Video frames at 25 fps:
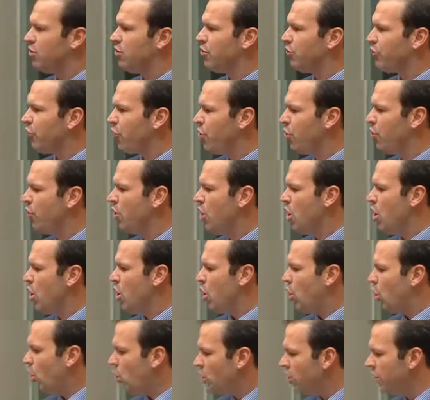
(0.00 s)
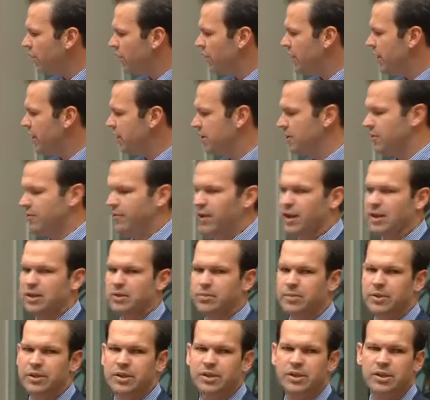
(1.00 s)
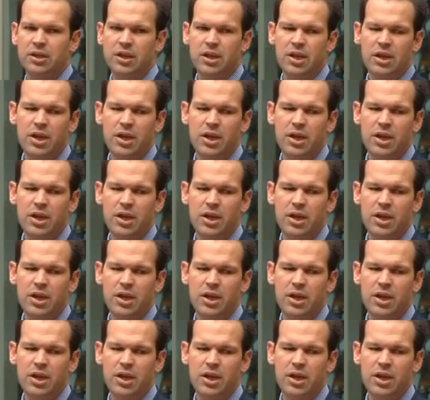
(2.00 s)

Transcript: And through all of these investments,